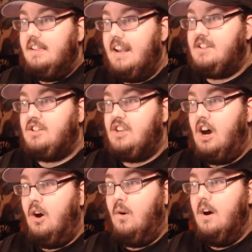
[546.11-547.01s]
Let's
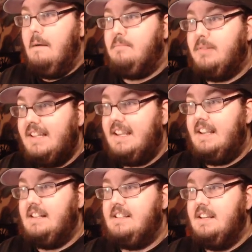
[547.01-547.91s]
go.
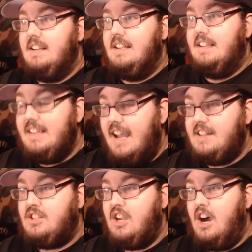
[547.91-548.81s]
Please. Let's